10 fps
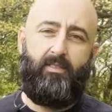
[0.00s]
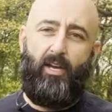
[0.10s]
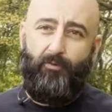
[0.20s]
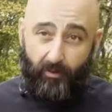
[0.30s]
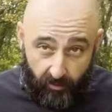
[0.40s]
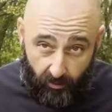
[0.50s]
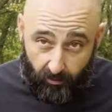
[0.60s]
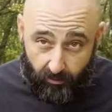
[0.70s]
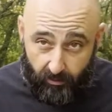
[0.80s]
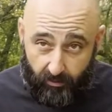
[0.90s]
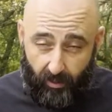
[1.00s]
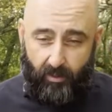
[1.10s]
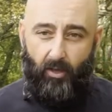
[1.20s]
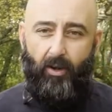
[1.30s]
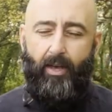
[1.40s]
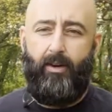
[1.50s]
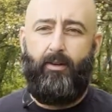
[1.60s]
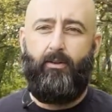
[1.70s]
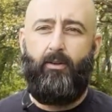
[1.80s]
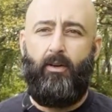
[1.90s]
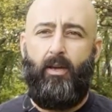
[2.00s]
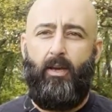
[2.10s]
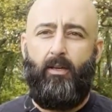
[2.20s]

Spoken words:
Definitely don't duck your head under.